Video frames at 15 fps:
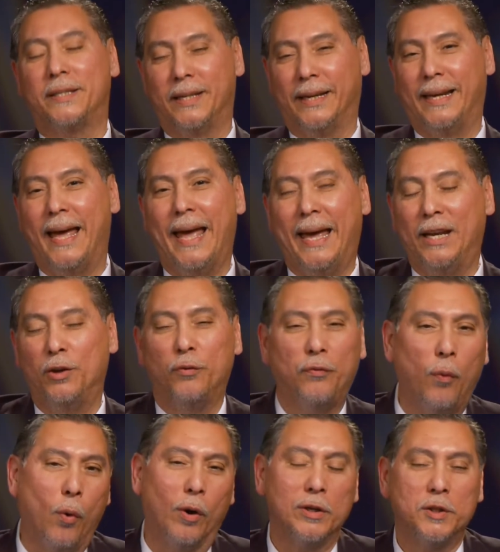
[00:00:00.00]
again
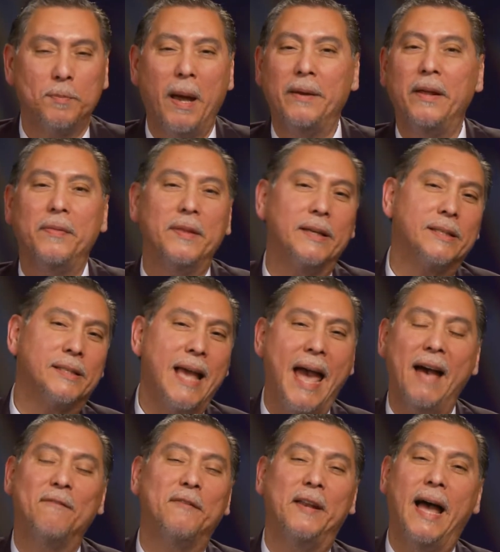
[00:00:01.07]
for spending this
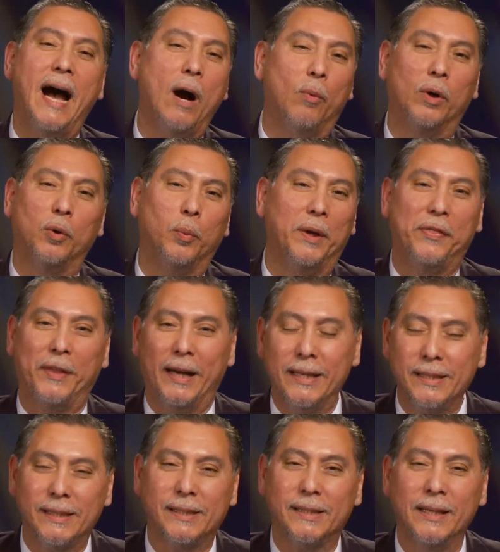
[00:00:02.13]
half an hour with
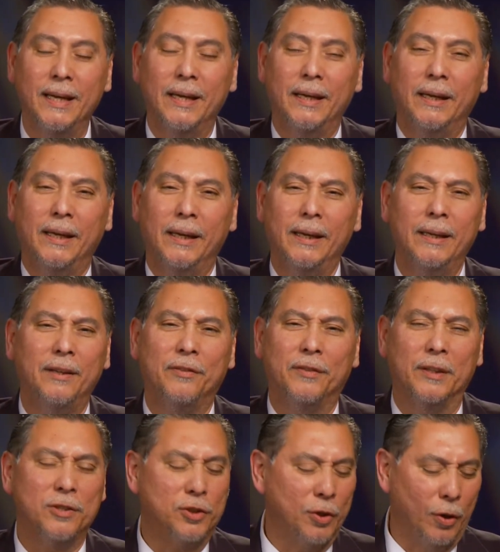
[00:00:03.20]
us. It is
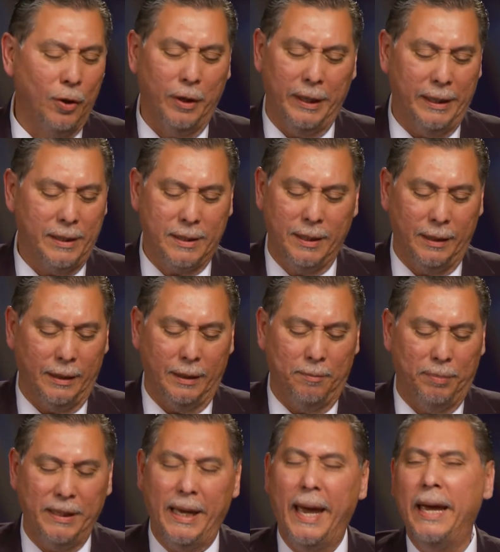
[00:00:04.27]
a joy to
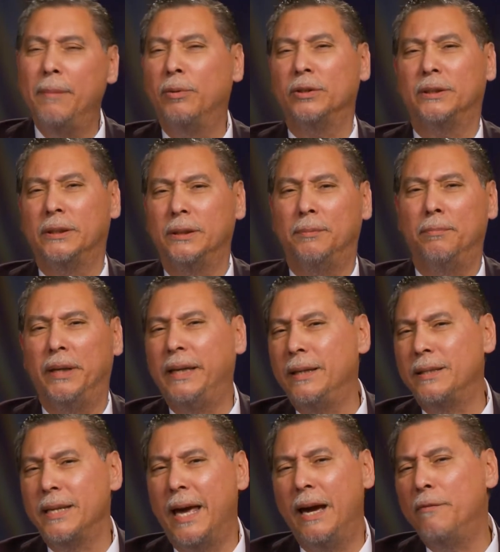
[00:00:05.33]
be able to
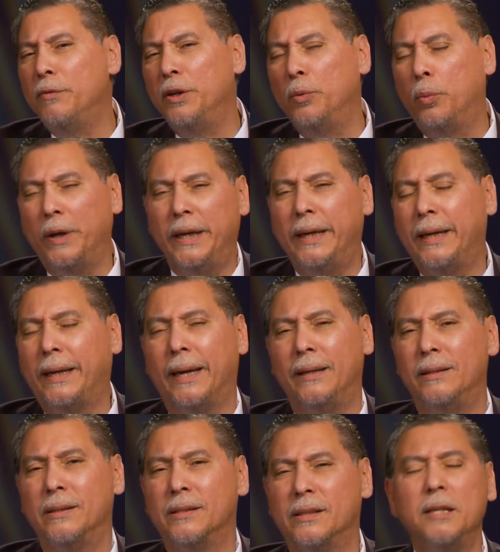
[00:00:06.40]
meet every week
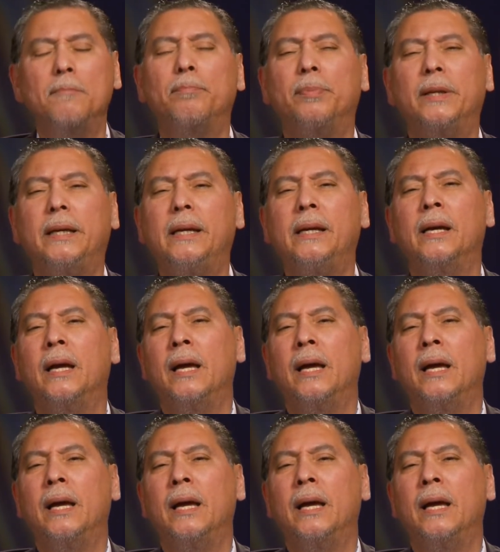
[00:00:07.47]
and simply